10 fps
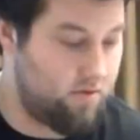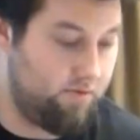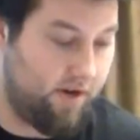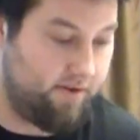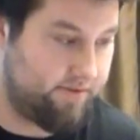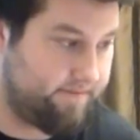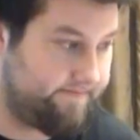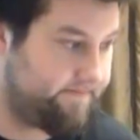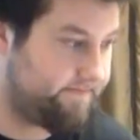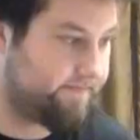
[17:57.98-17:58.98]
Who knows?
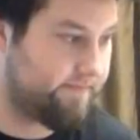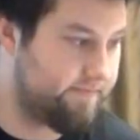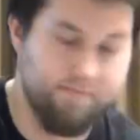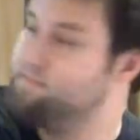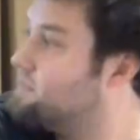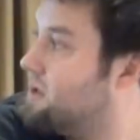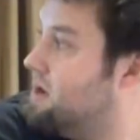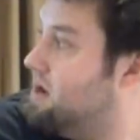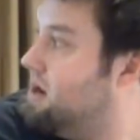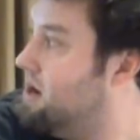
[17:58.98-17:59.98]

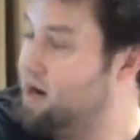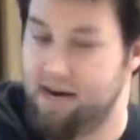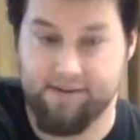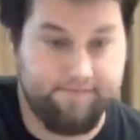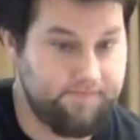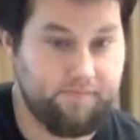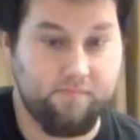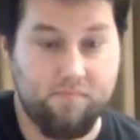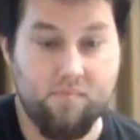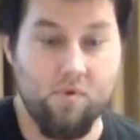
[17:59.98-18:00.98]
All right.
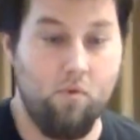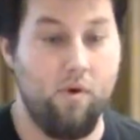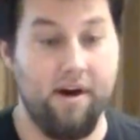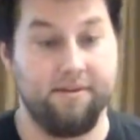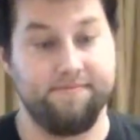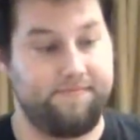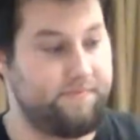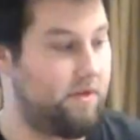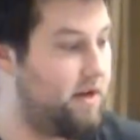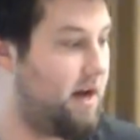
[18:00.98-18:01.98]
Well,
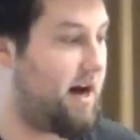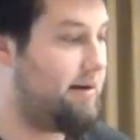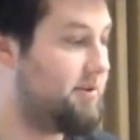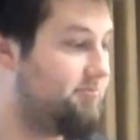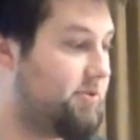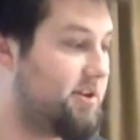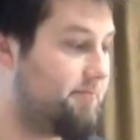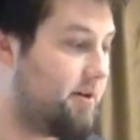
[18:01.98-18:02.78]
I'm going to pull up